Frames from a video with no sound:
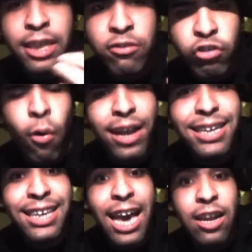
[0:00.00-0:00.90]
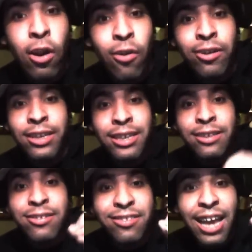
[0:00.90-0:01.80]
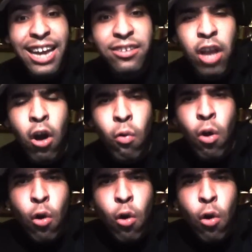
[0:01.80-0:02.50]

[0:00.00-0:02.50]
join together to say, no,